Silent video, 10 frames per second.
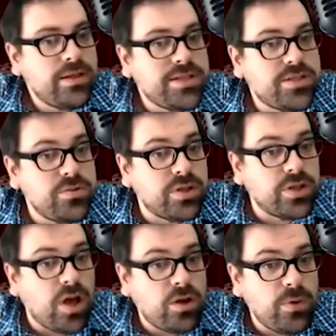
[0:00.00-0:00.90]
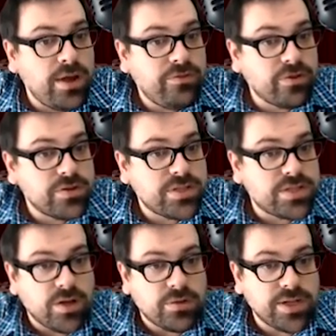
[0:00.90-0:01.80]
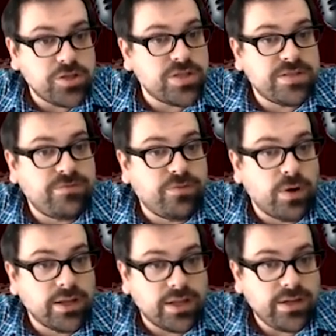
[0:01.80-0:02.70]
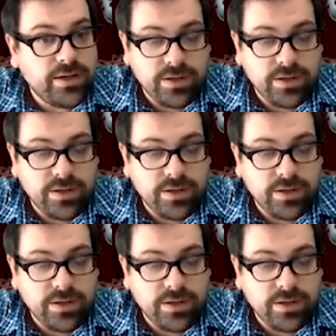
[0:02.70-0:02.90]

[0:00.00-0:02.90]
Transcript: Let's do the long way first, though. Let's just FOIL it.